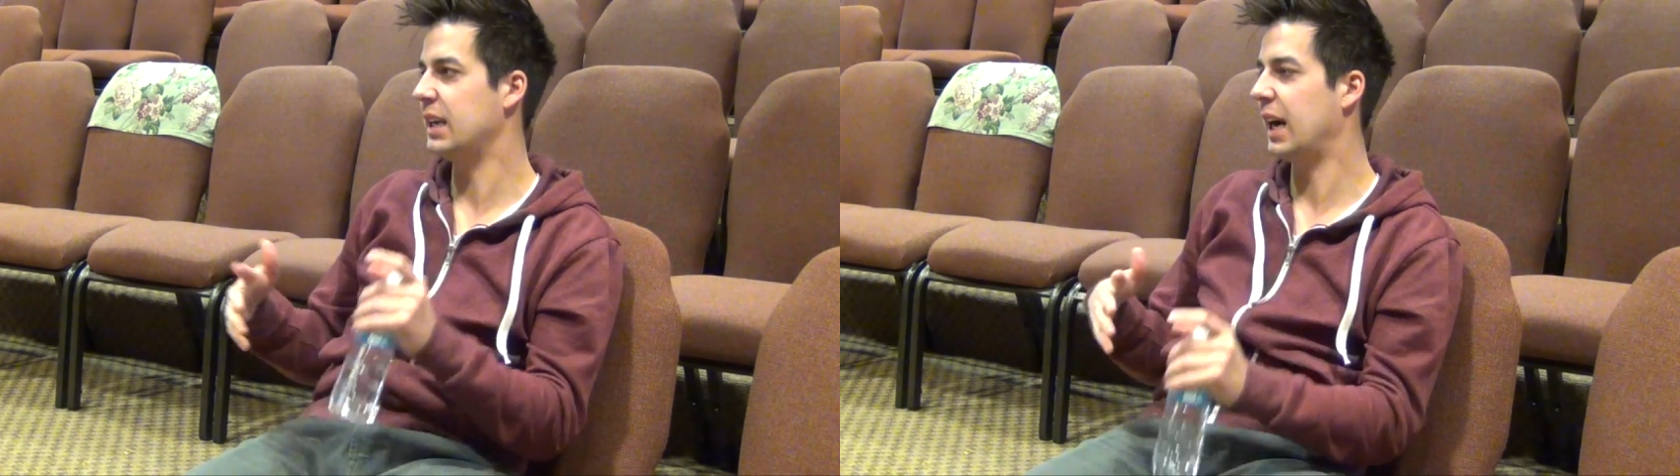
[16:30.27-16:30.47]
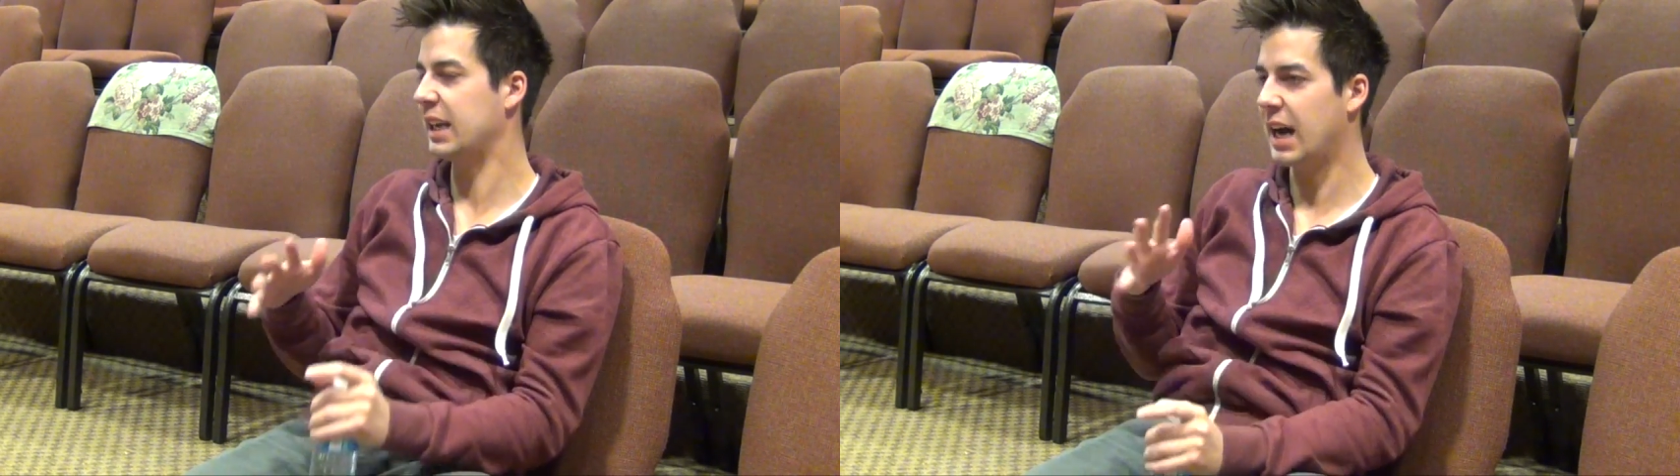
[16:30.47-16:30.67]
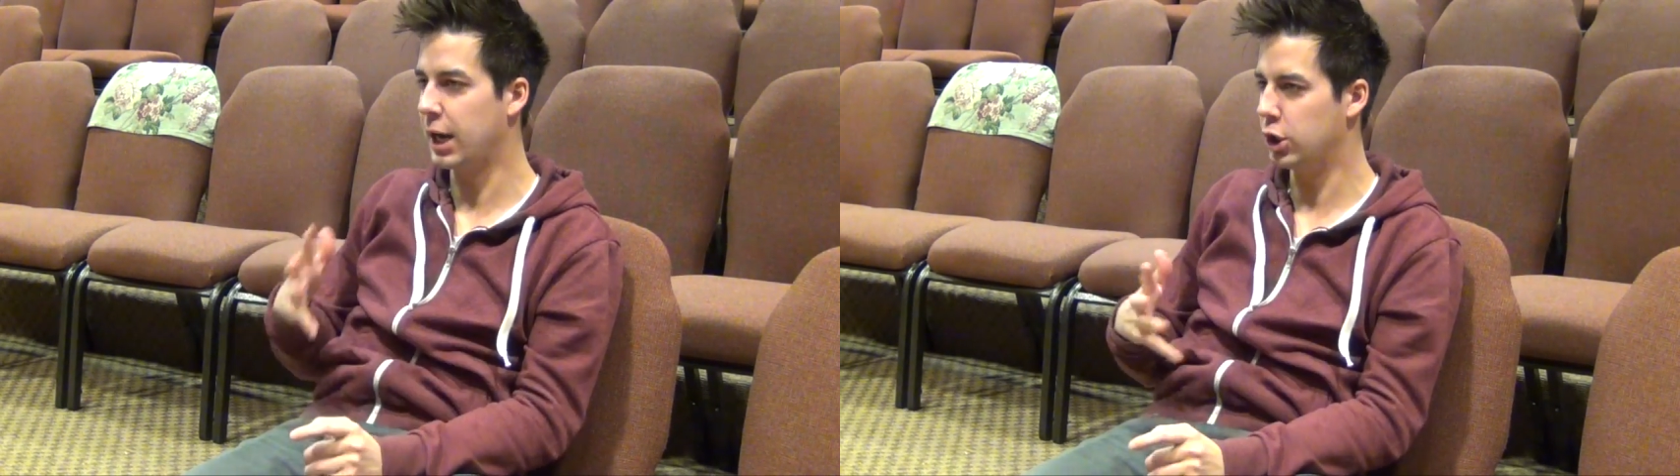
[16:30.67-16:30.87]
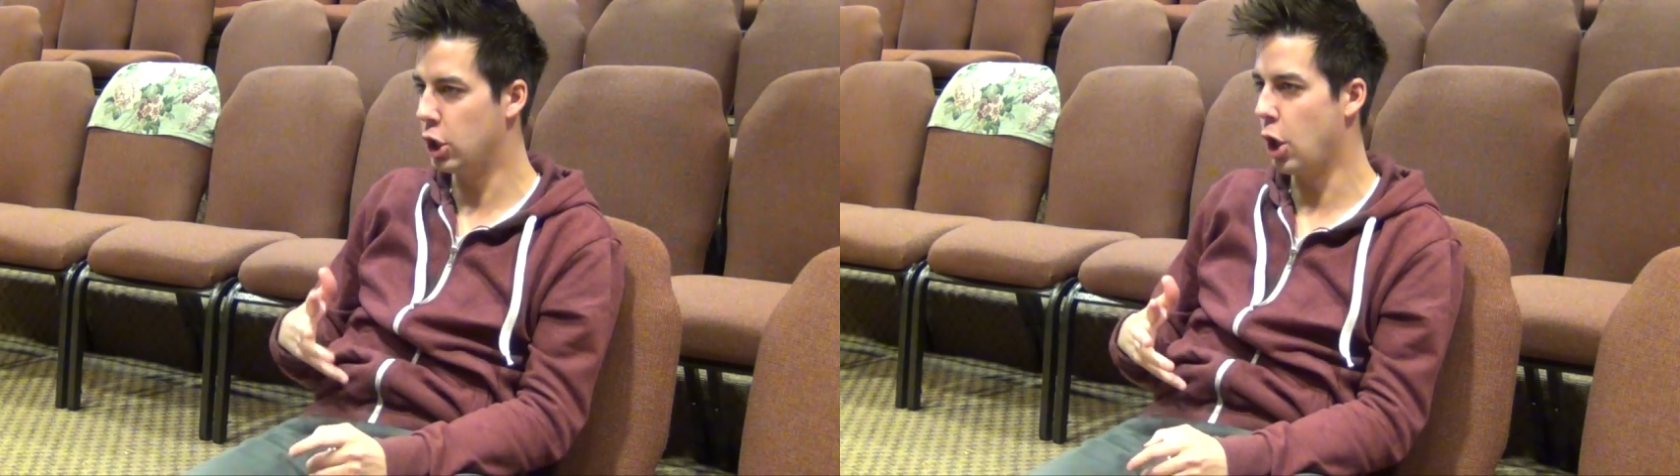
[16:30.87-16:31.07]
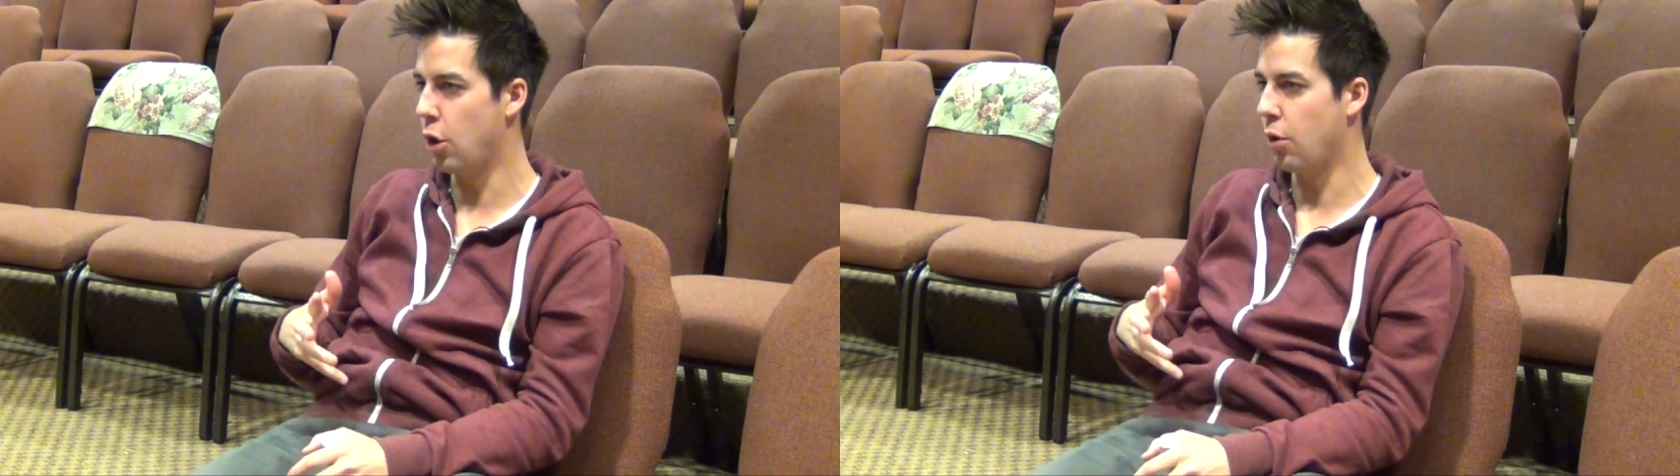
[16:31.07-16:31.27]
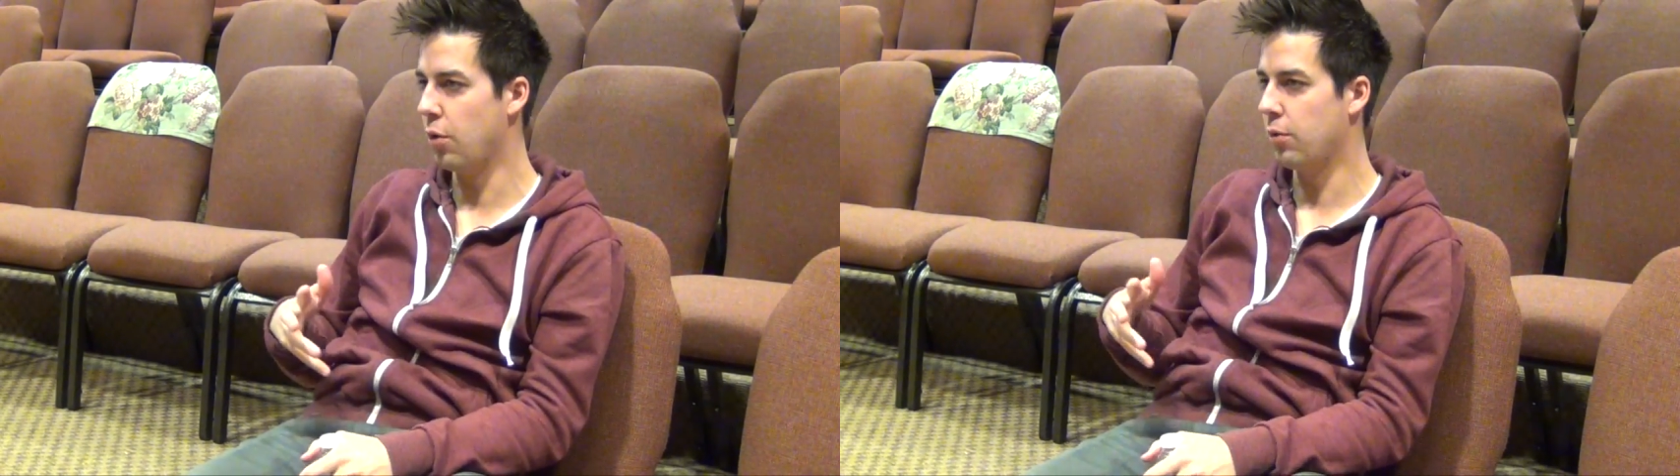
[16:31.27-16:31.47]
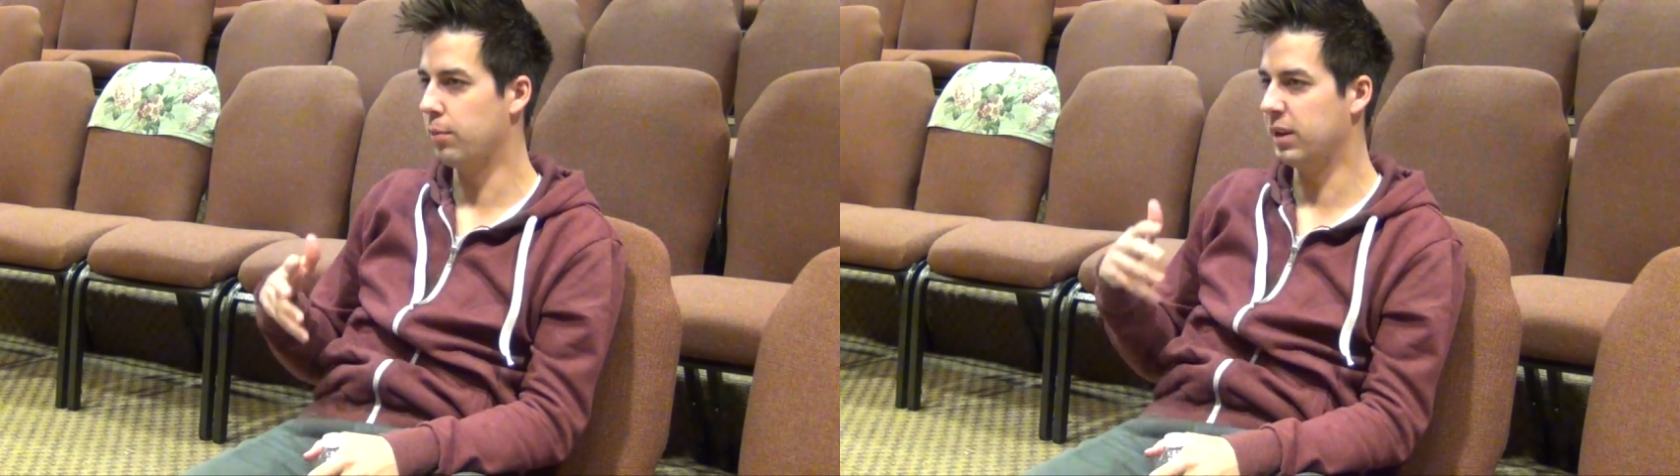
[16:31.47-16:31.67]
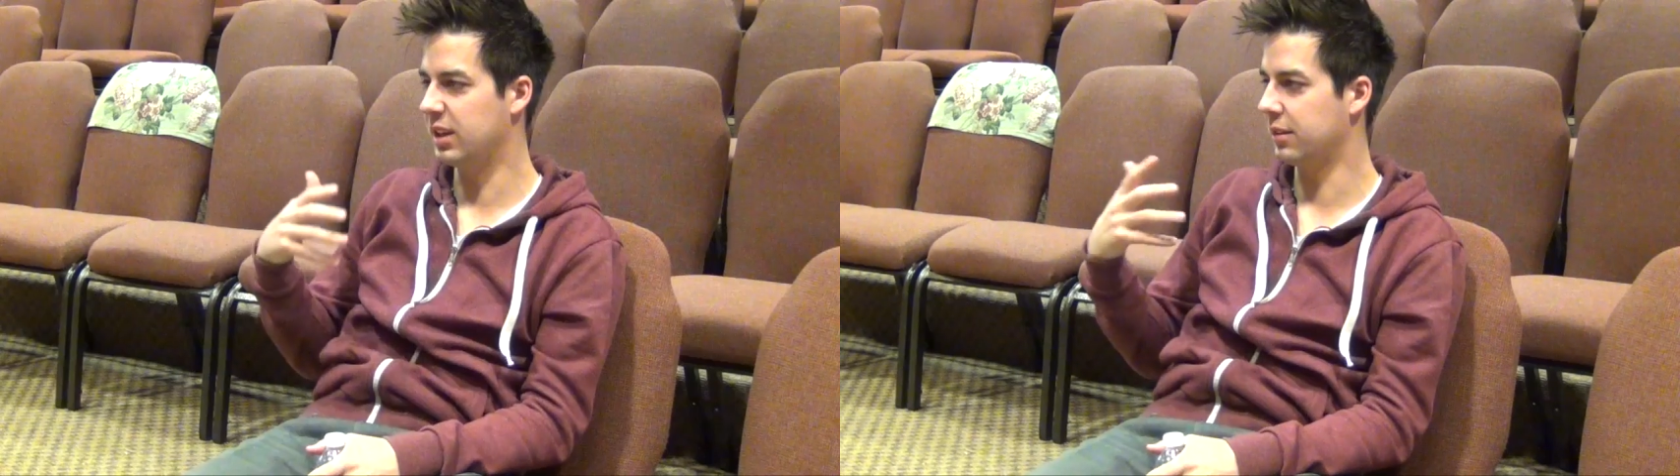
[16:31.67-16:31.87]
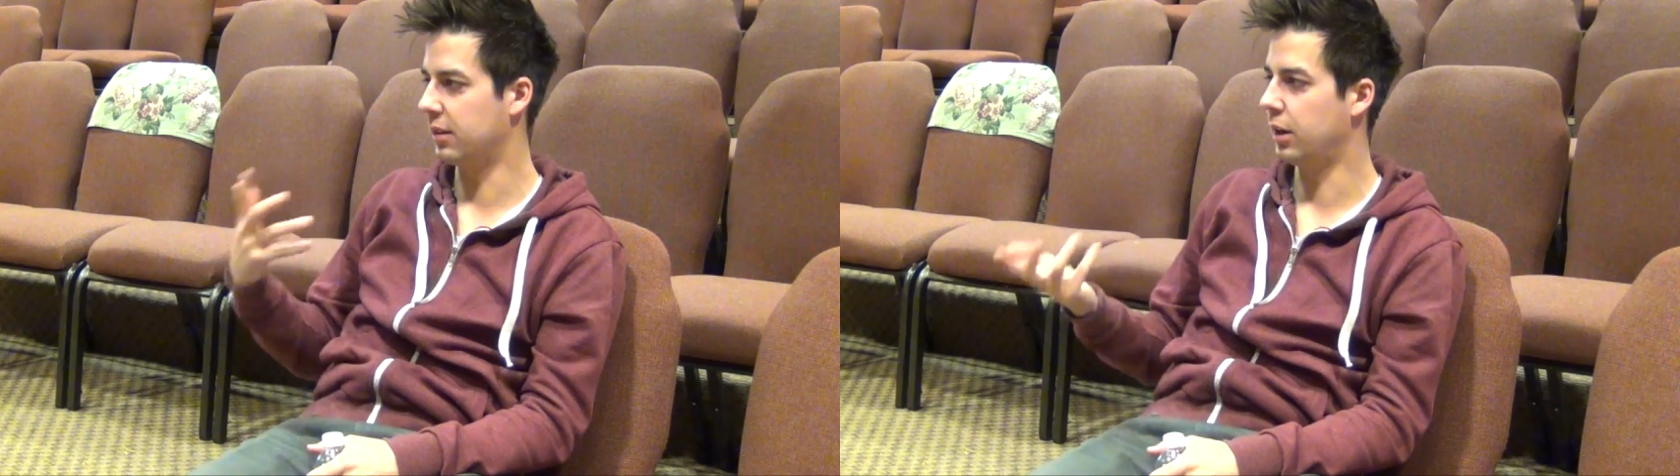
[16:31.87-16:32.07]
I gotta go because I